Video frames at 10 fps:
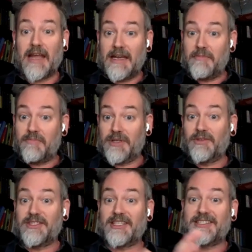and it
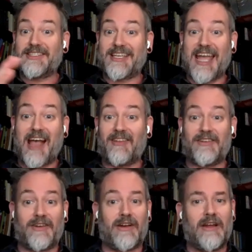builds into the
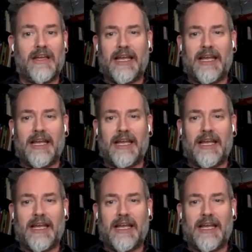calendar.